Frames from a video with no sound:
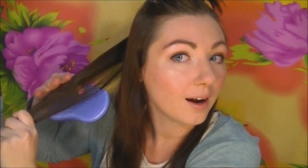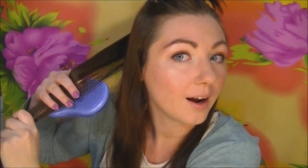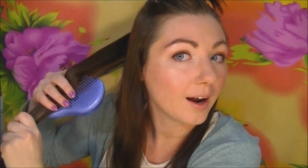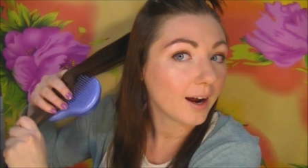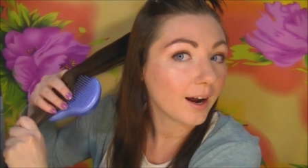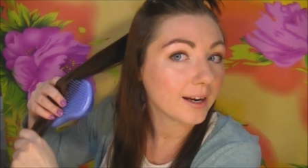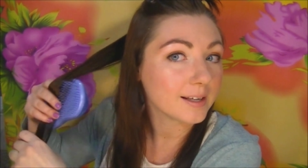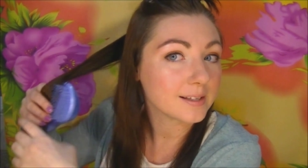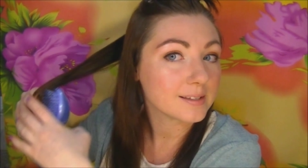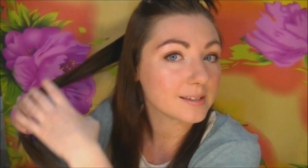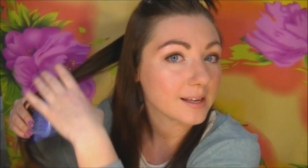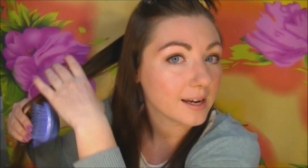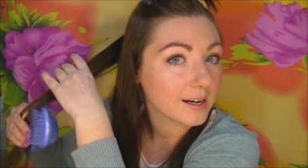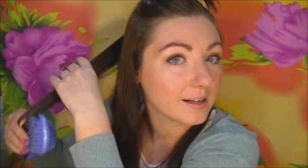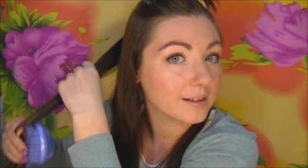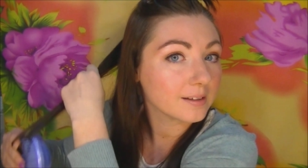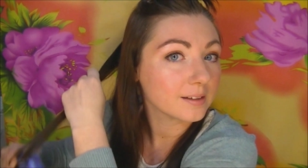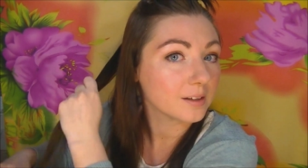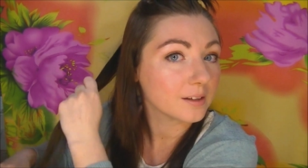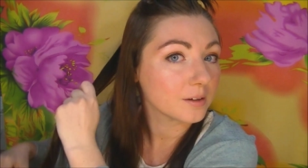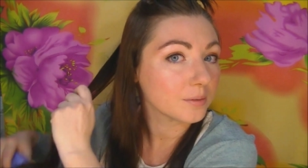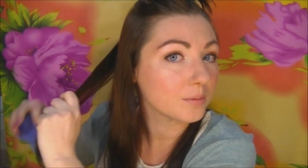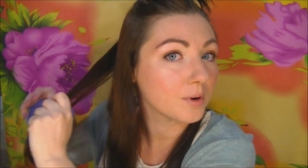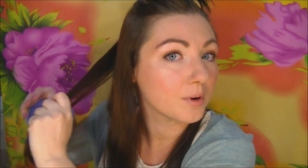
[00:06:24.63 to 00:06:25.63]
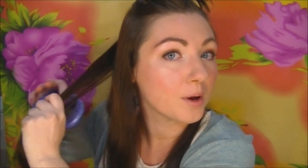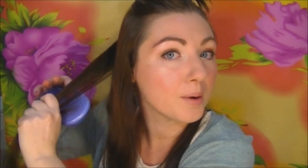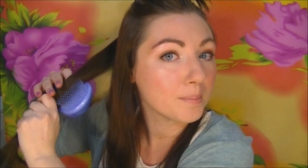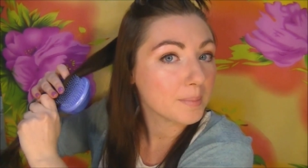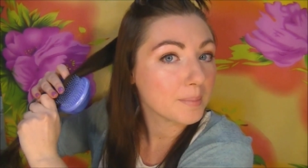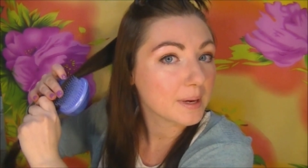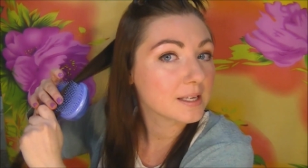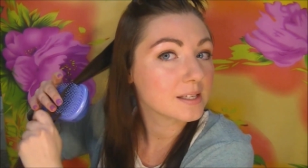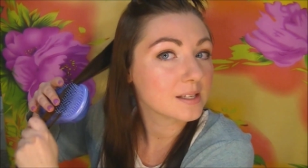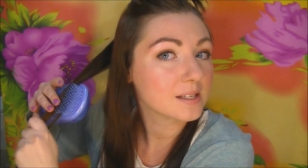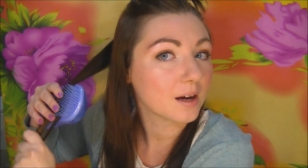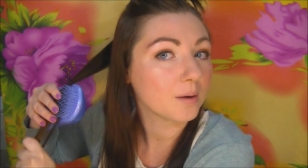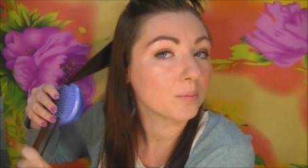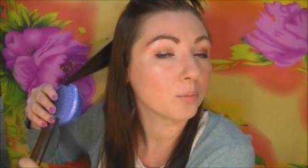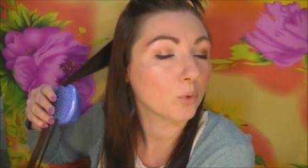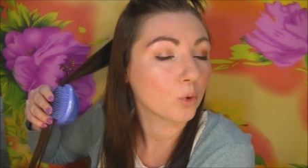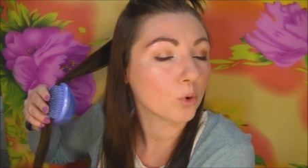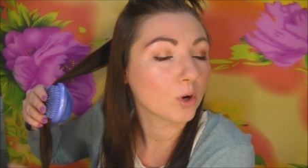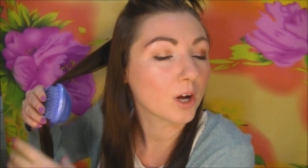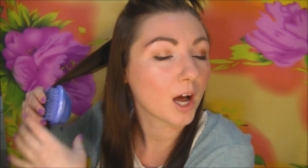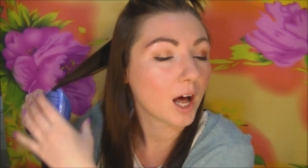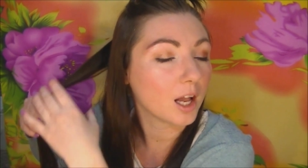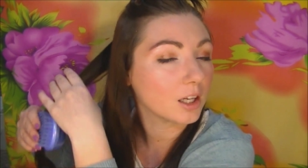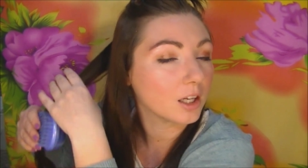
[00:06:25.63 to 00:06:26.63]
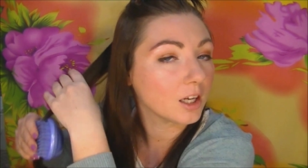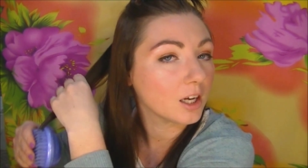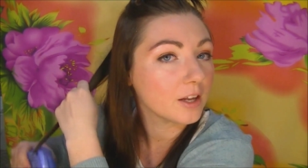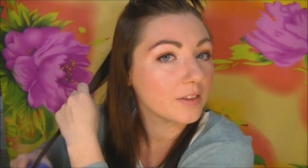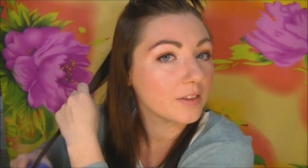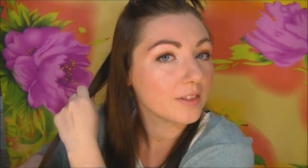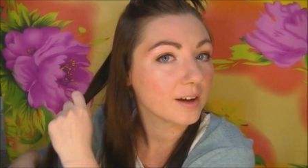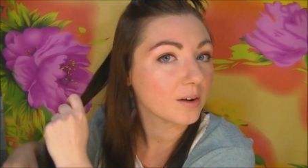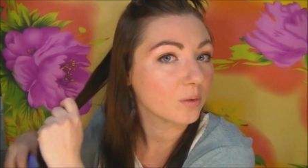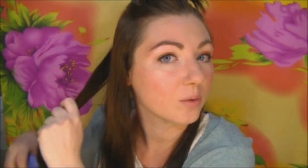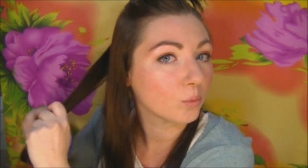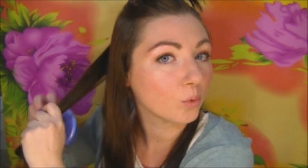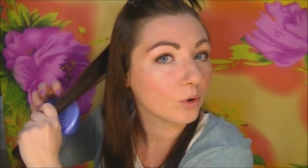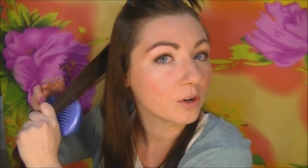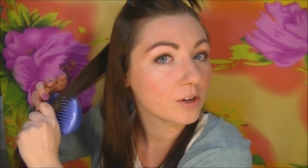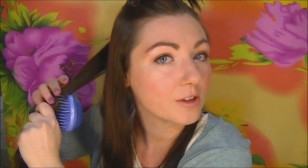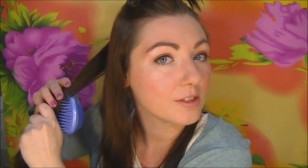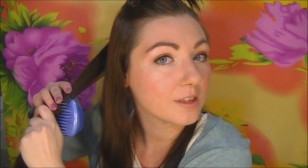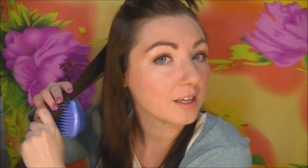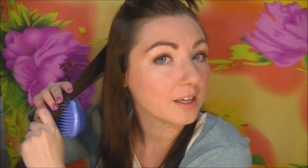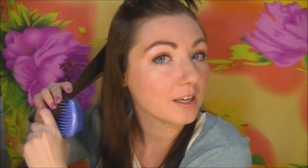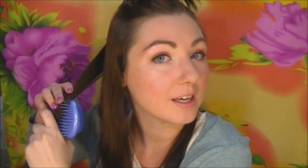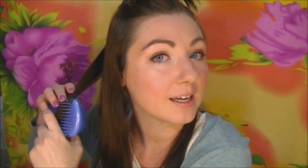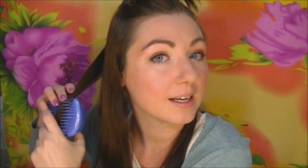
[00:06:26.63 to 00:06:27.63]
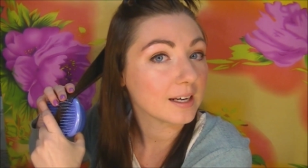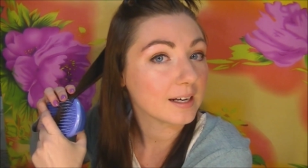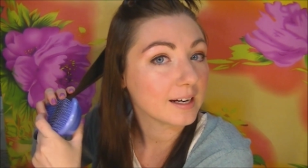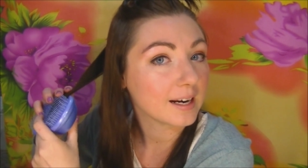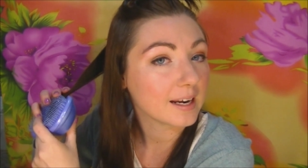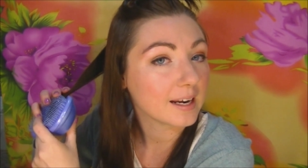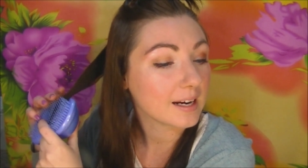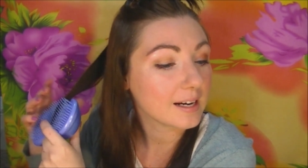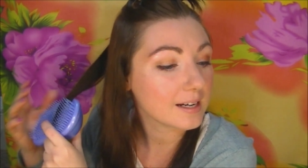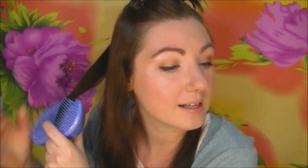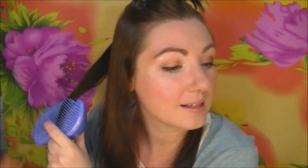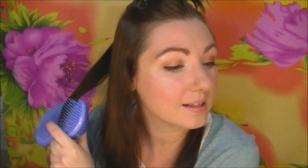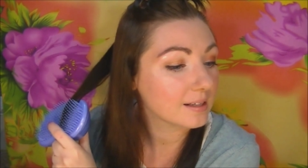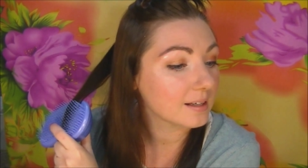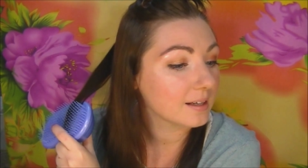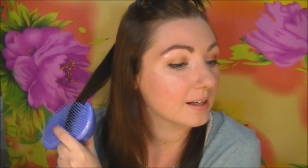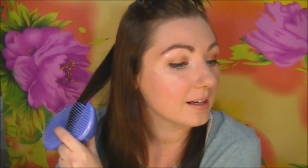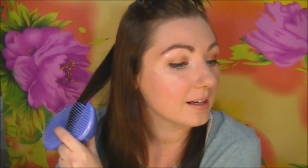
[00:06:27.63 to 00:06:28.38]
I say to them, mix up more colour than what you think you're going to need.